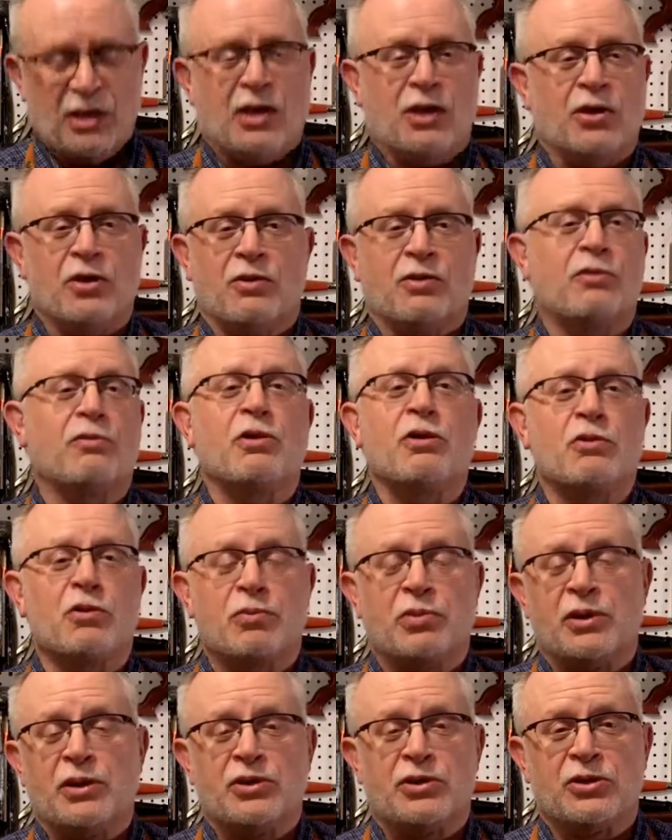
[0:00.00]
or we
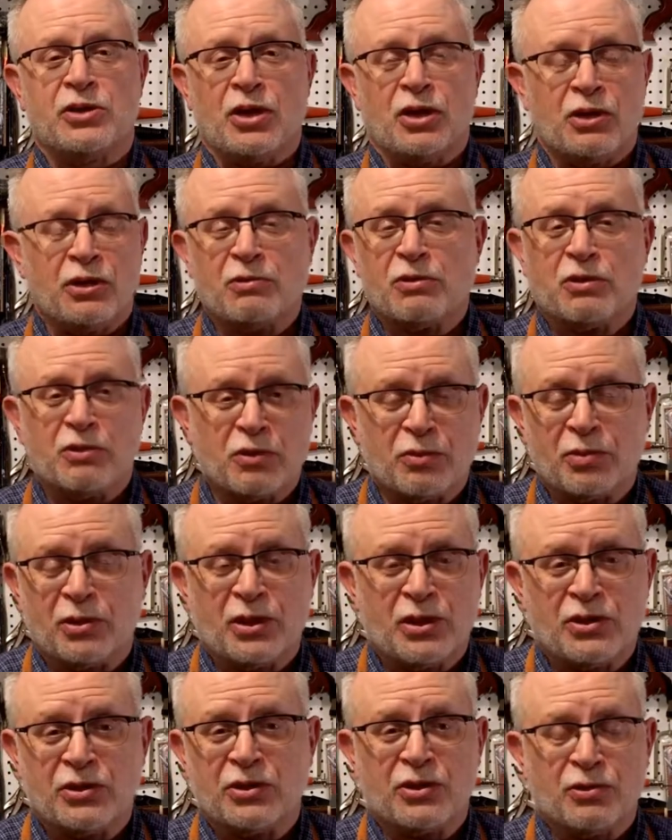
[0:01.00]
replaced
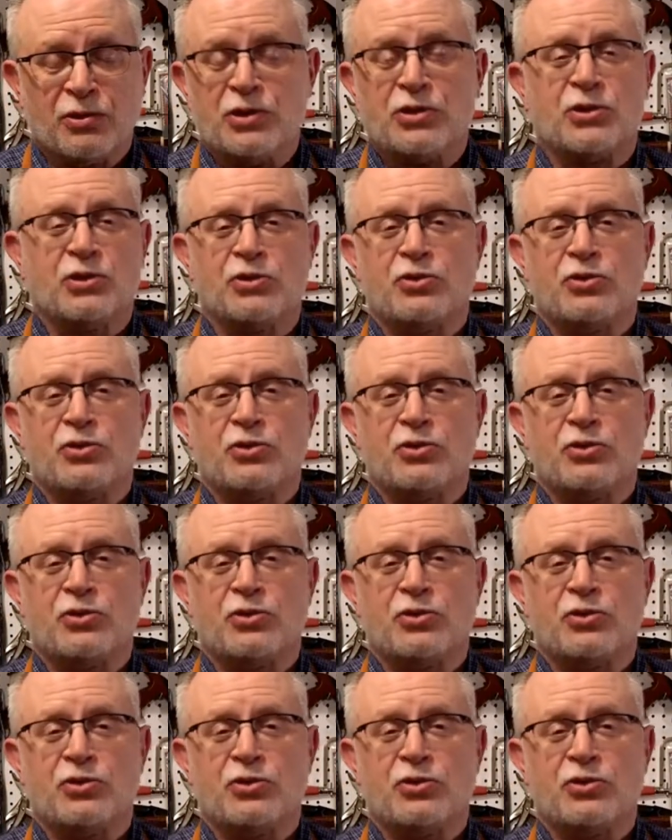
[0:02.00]
the original